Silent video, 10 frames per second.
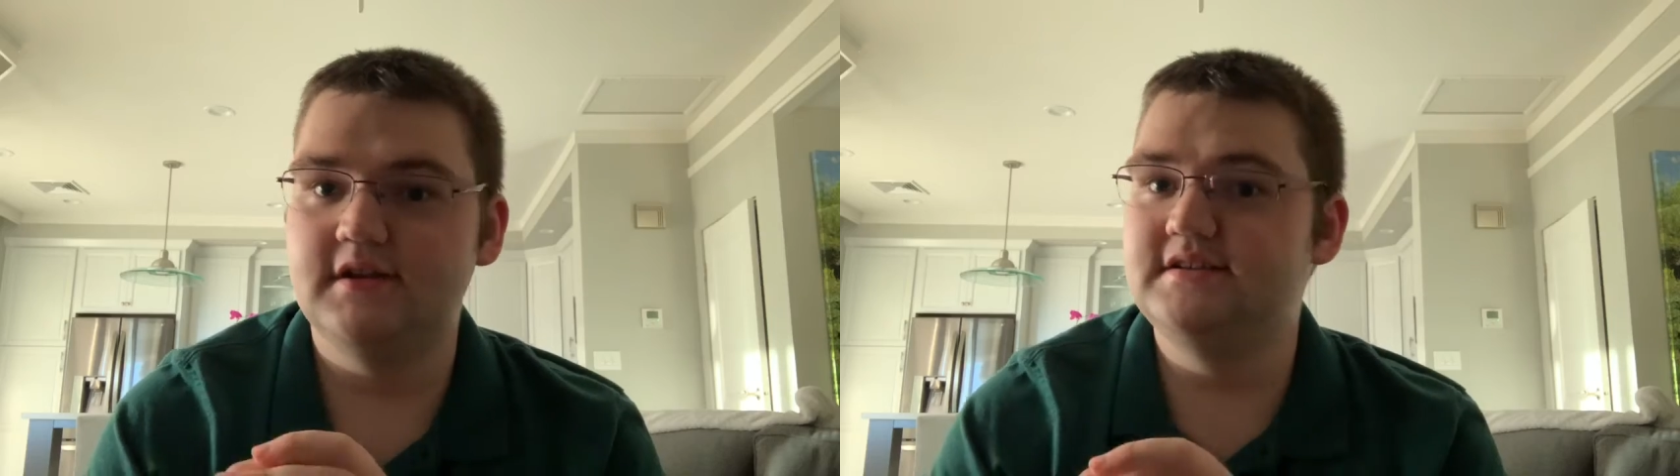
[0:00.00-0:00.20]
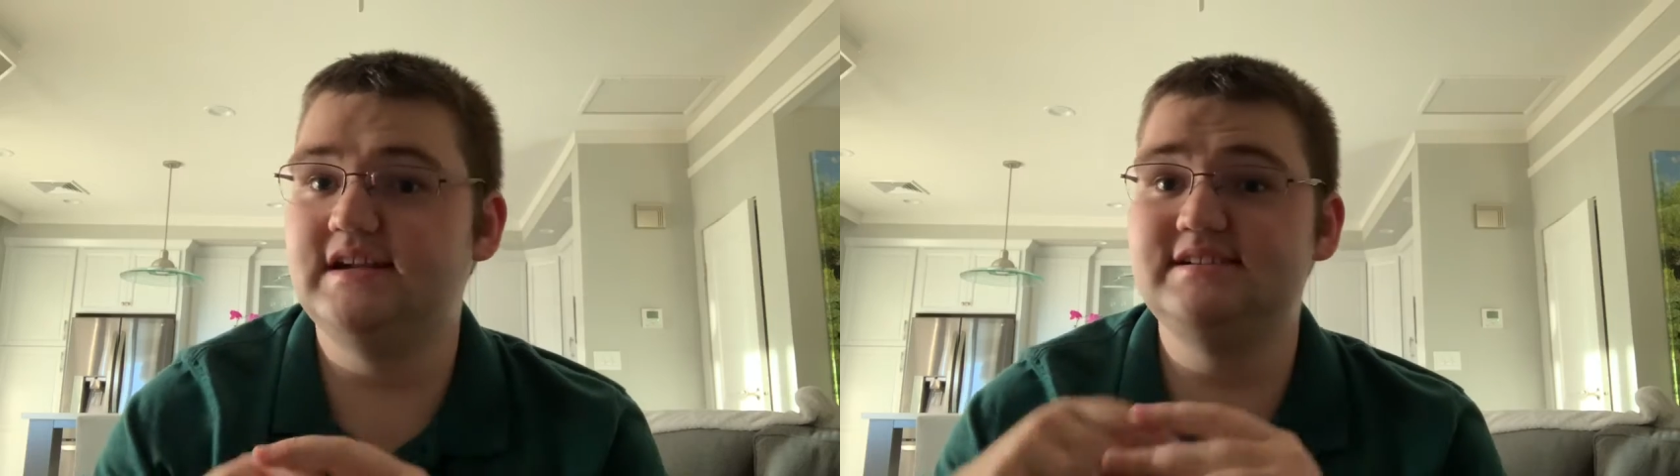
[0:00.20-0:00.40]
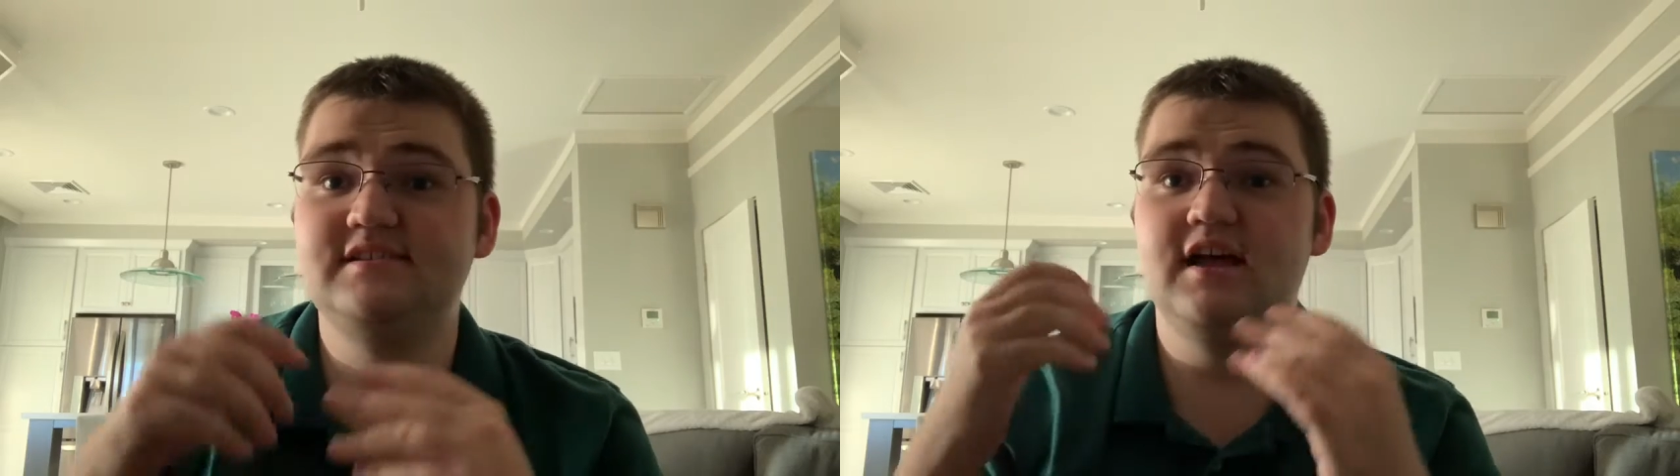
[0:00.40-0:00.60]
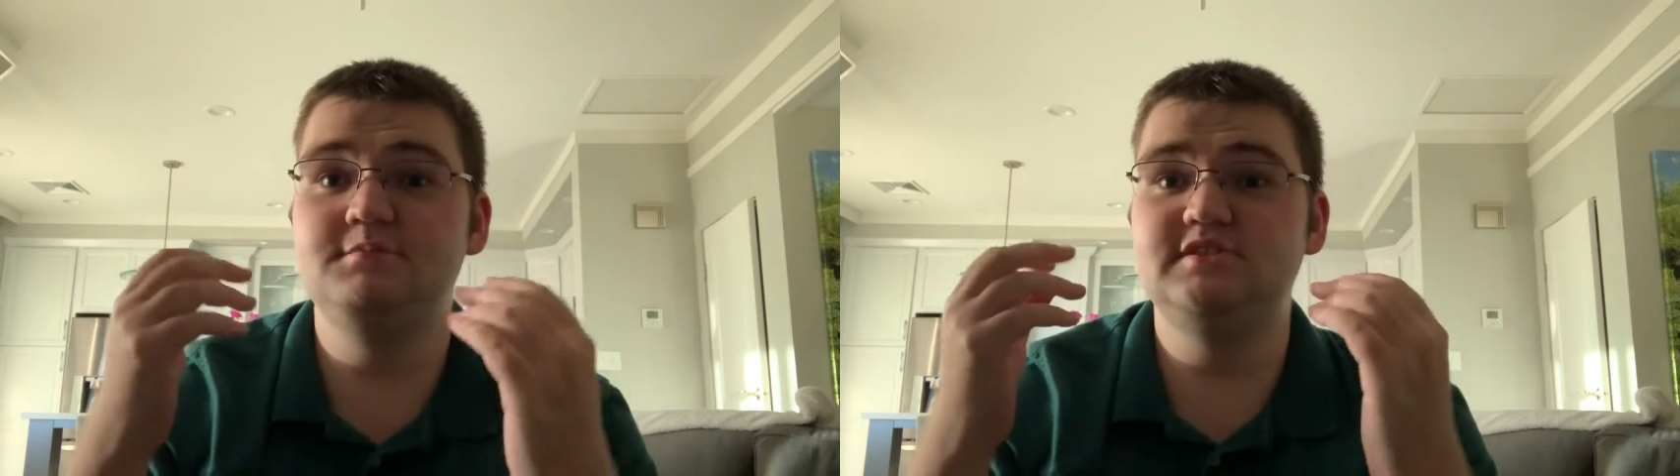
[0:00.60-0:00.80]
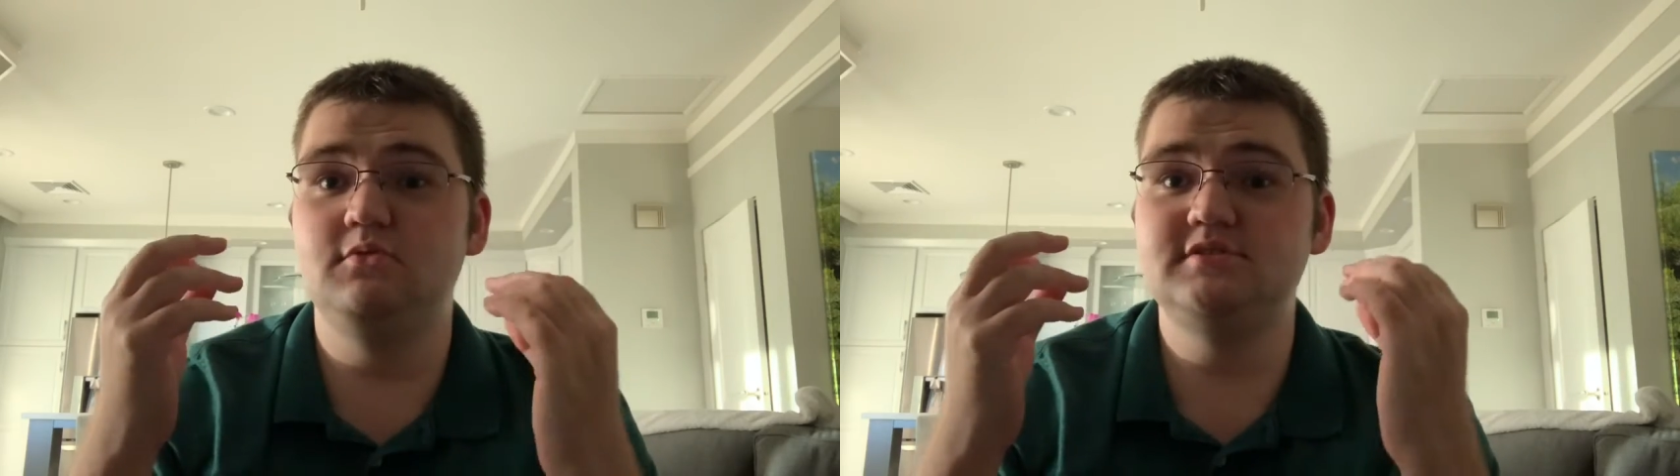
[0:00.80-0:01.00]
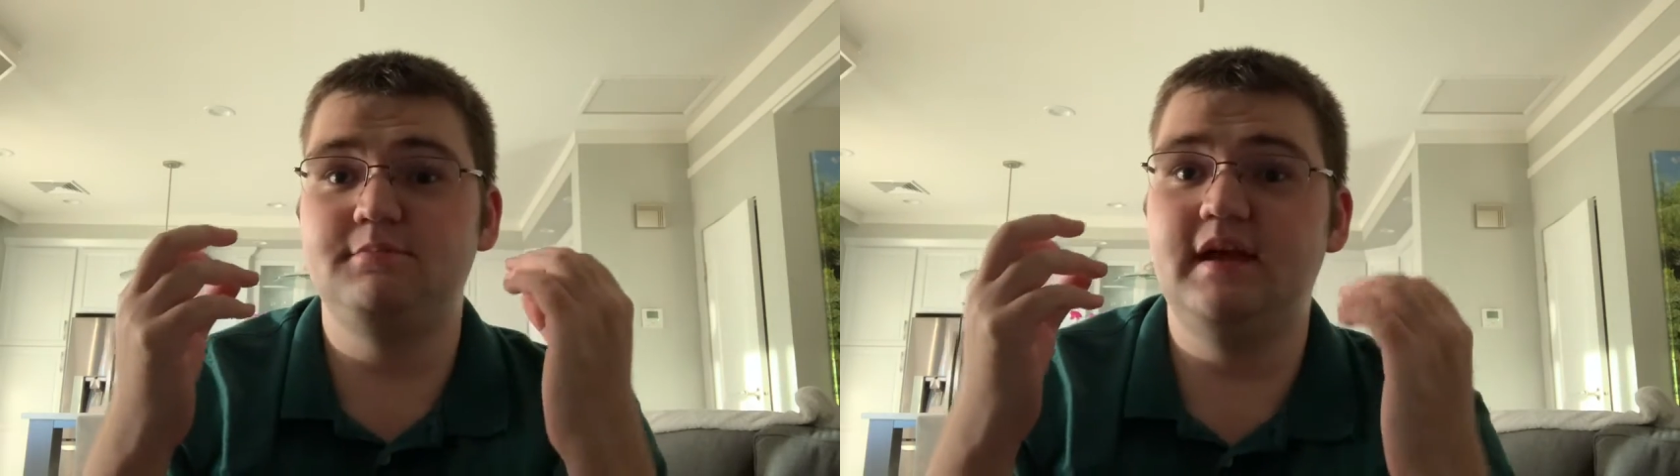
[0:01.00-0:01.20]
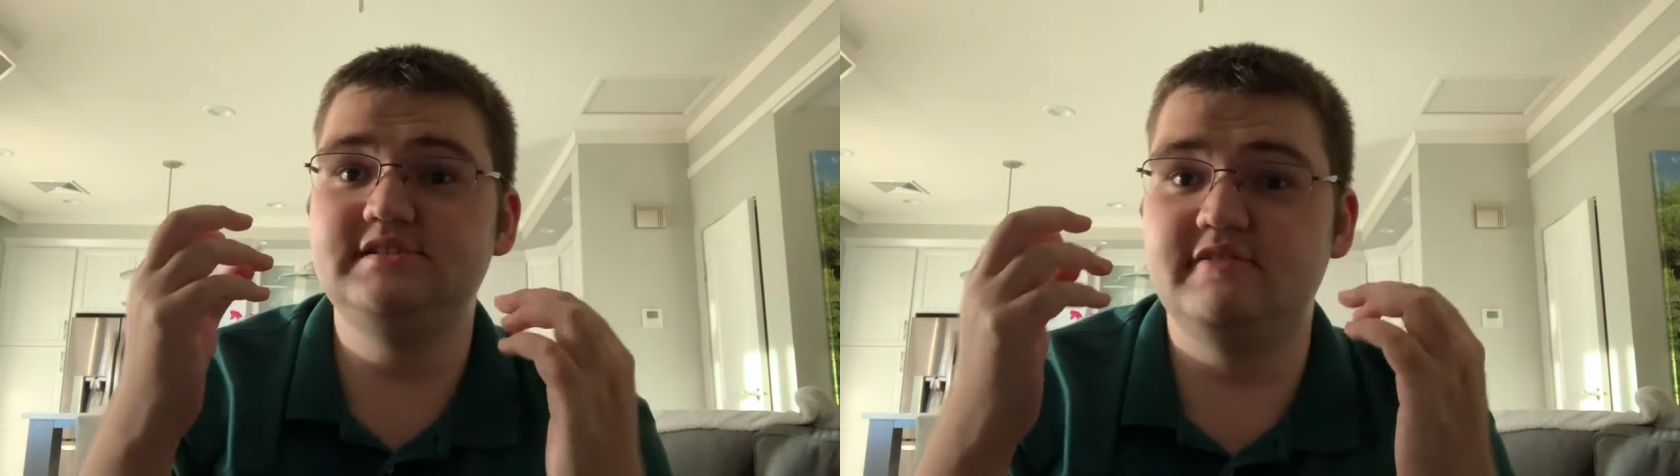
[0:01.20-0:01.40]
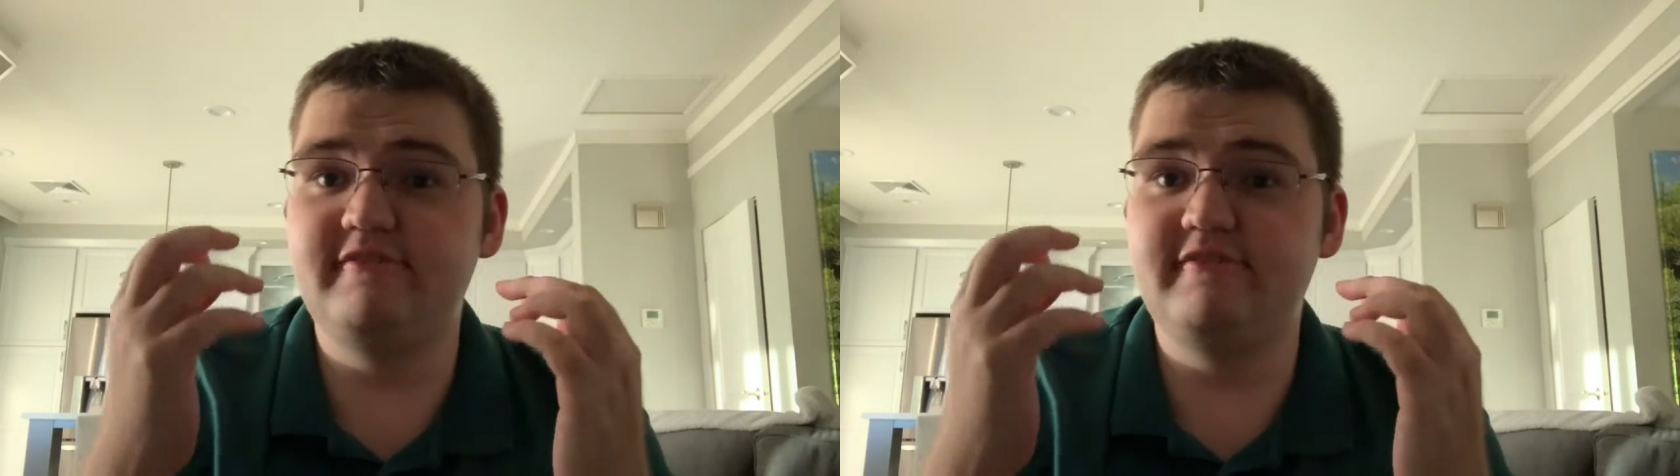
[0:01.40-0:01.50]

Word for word: Tessa Thompson was amazing.